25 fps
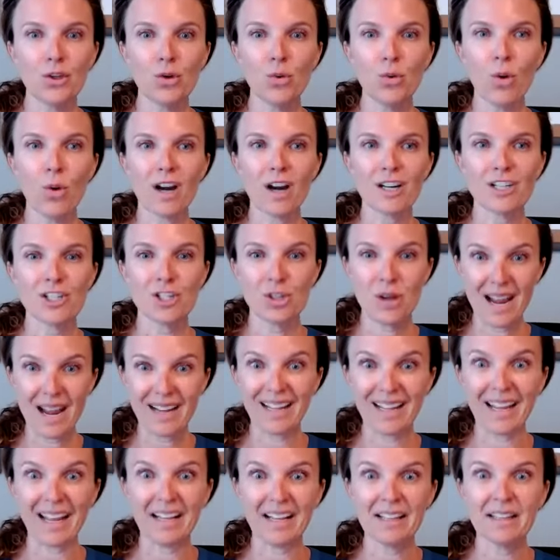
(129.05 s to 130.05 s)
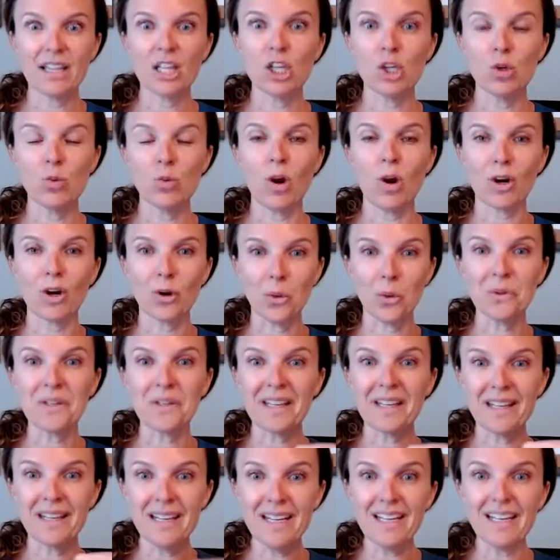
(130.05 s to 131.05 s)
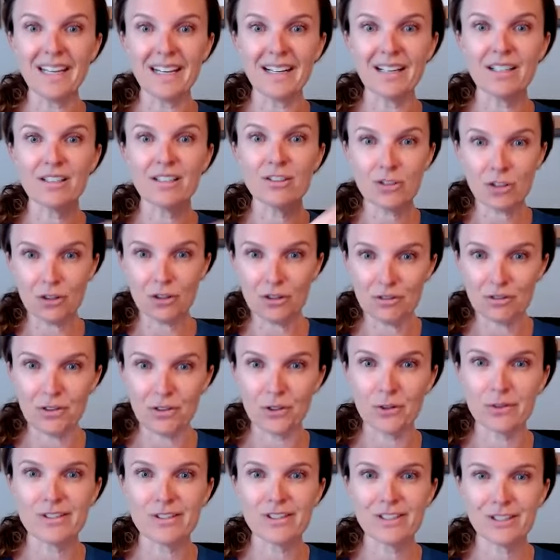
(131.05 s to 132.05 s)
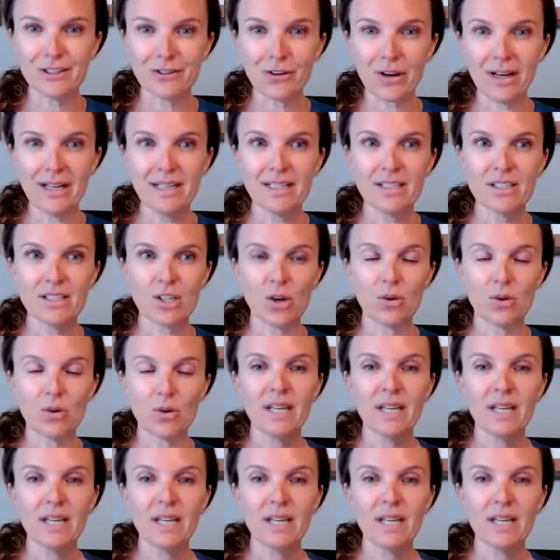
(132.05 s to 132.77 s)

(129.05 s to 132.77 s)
you are tracking that you are only eating certain foods, right?